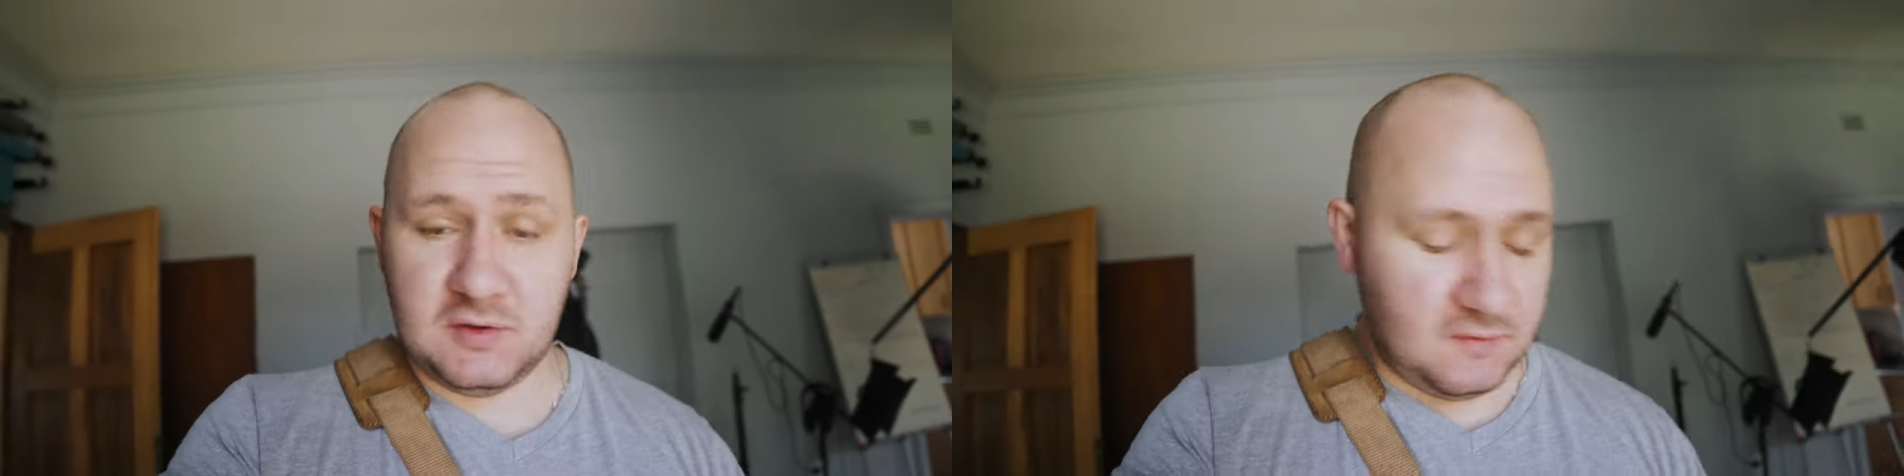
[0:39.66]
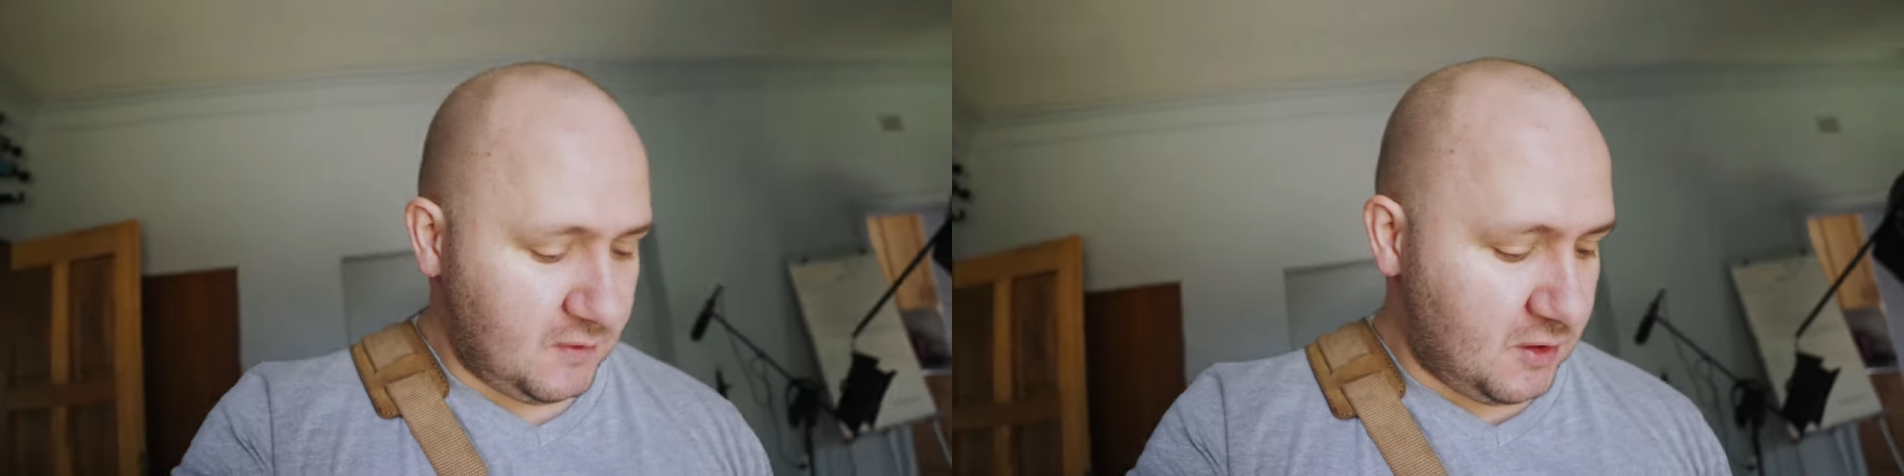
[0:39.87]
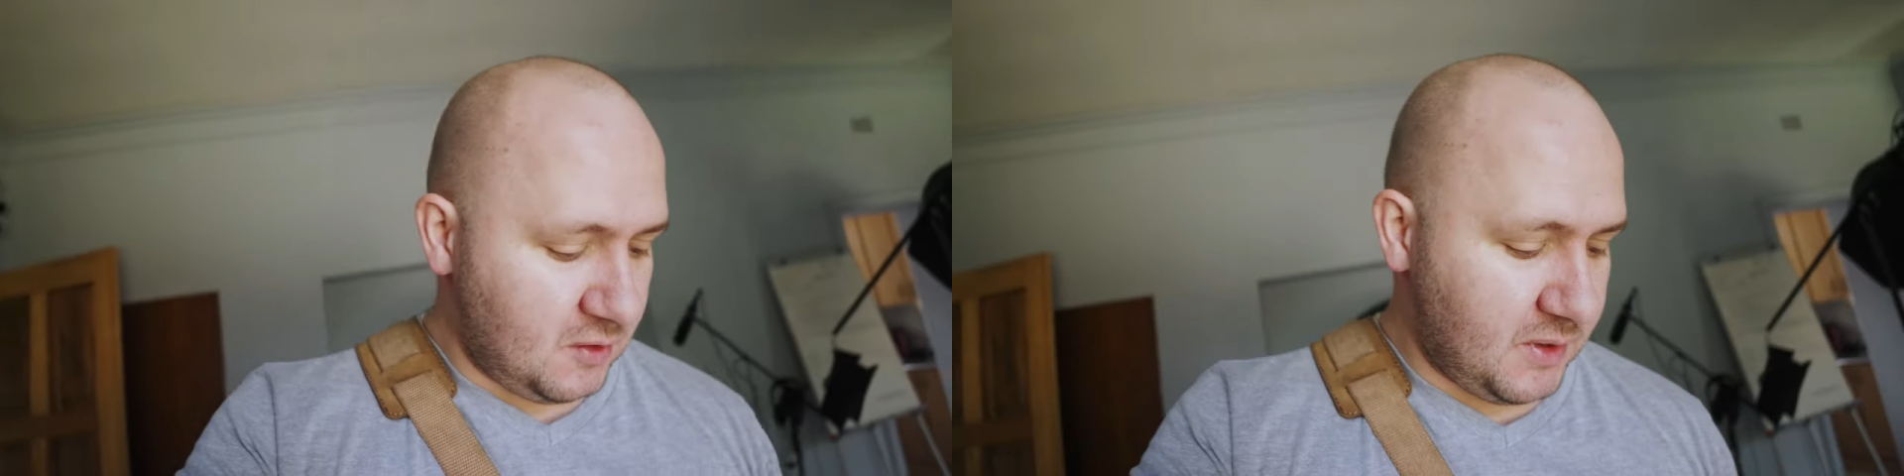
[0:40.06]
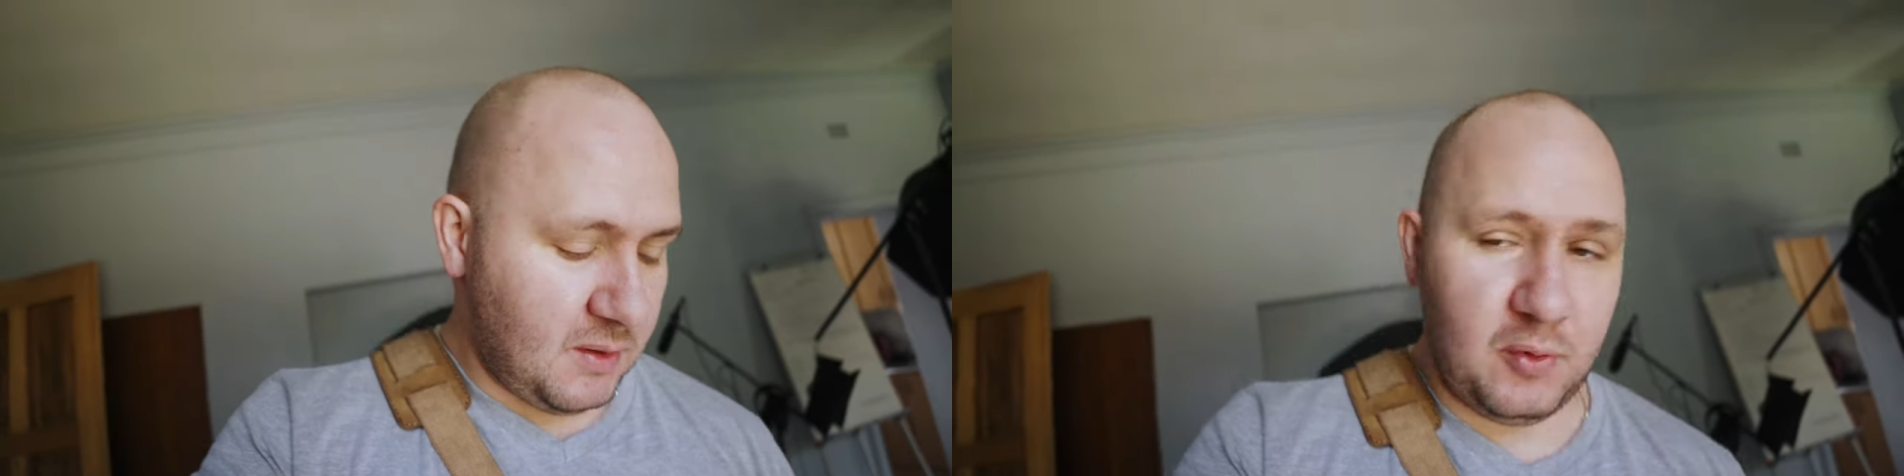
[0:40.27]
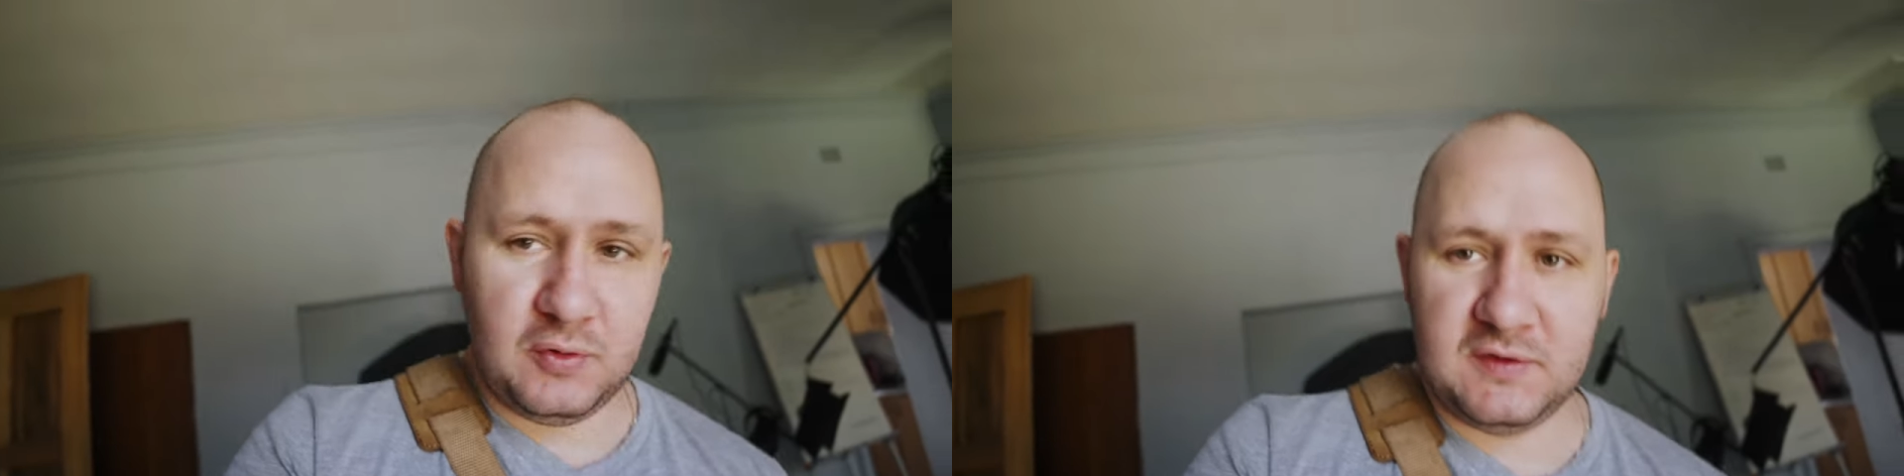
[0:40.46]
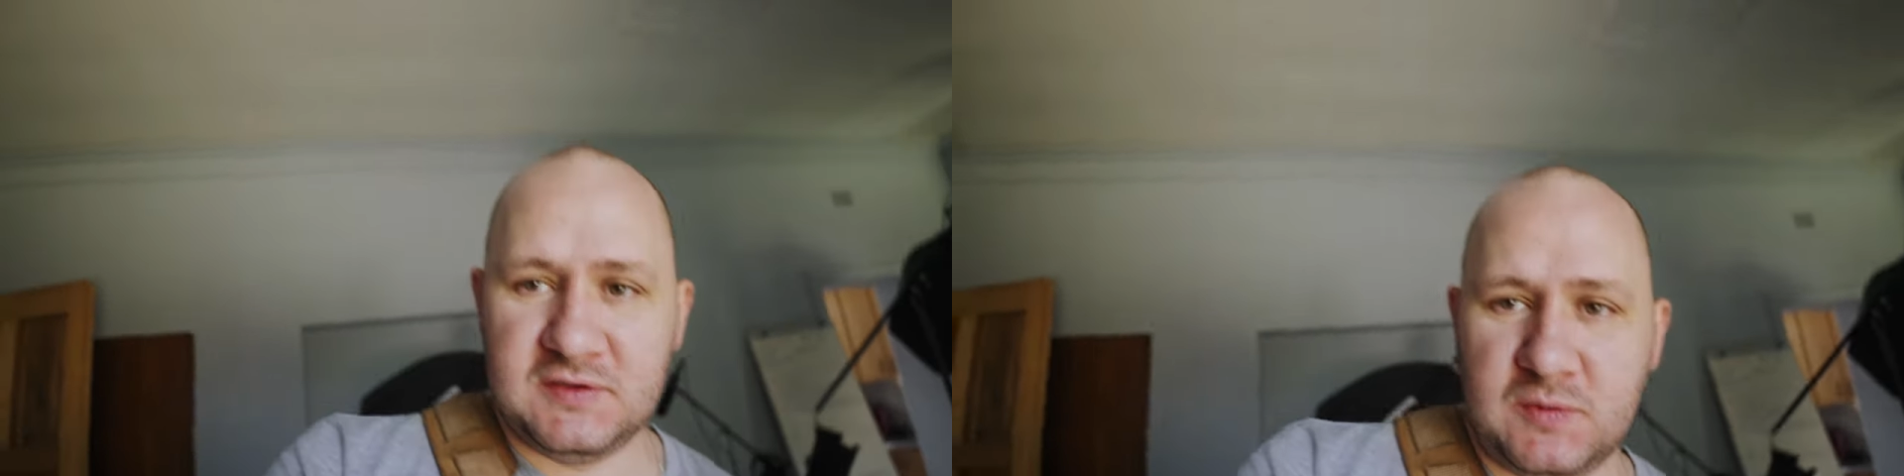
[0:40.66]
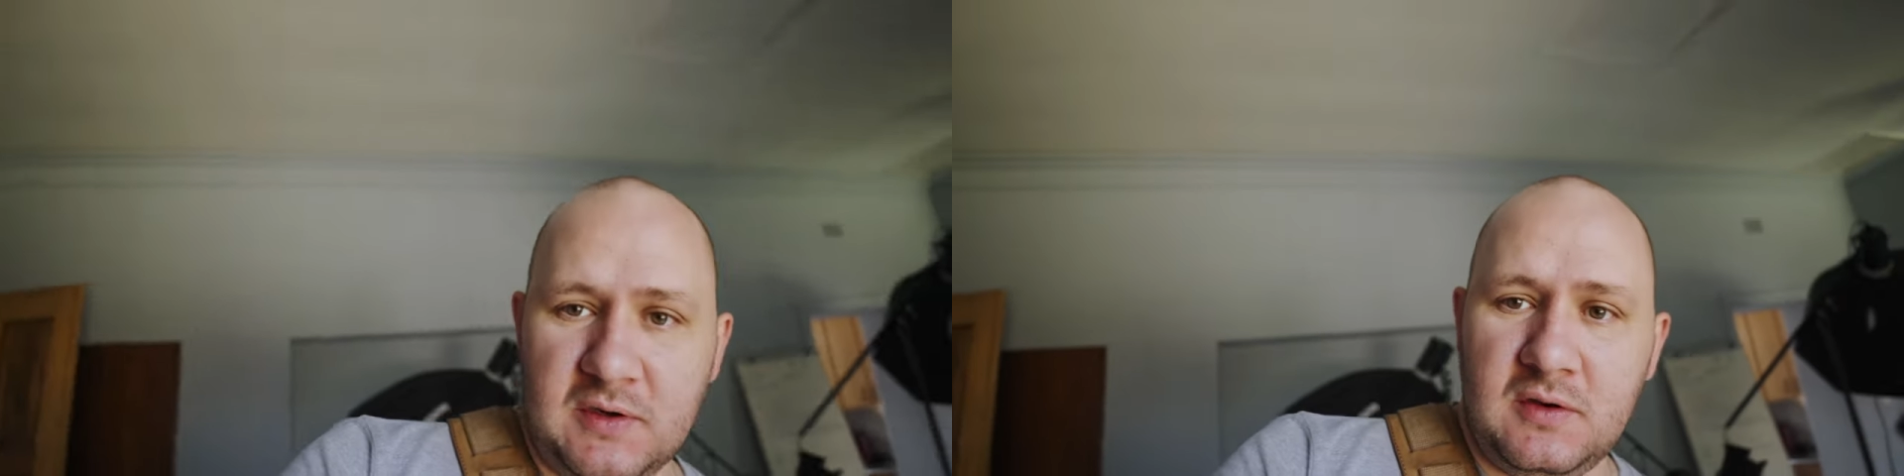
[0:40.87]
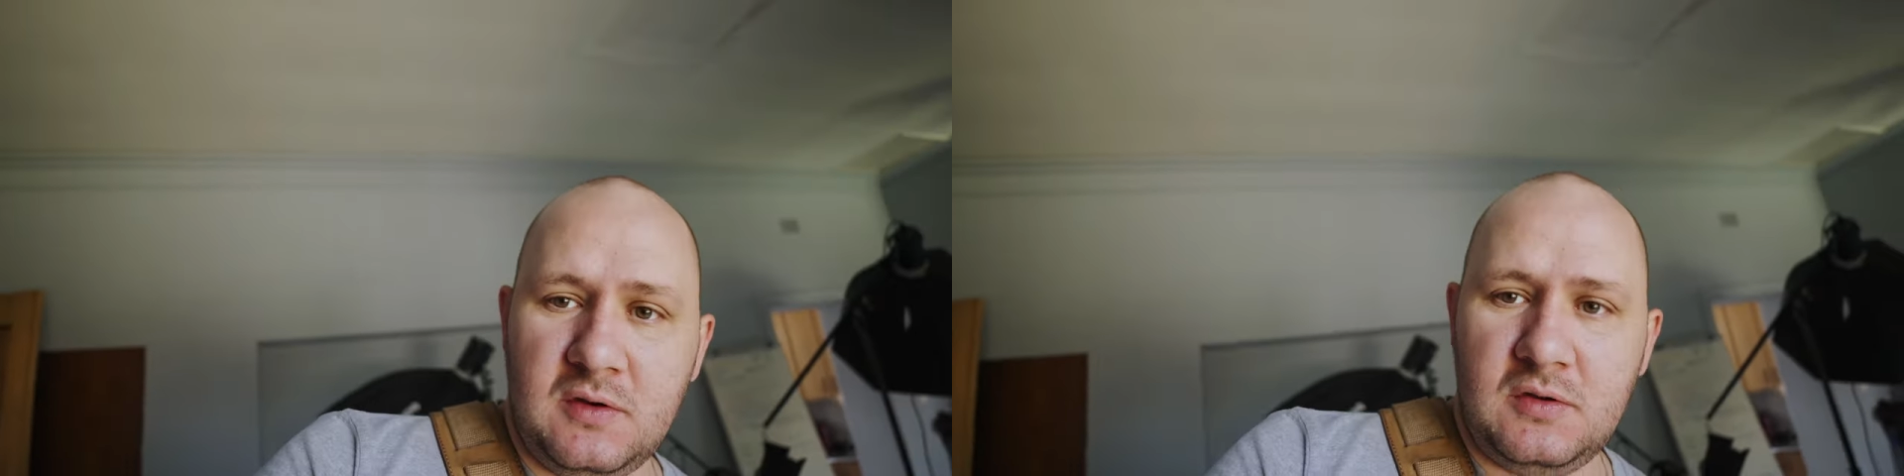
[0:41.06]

it on the vlog, but I bought this one.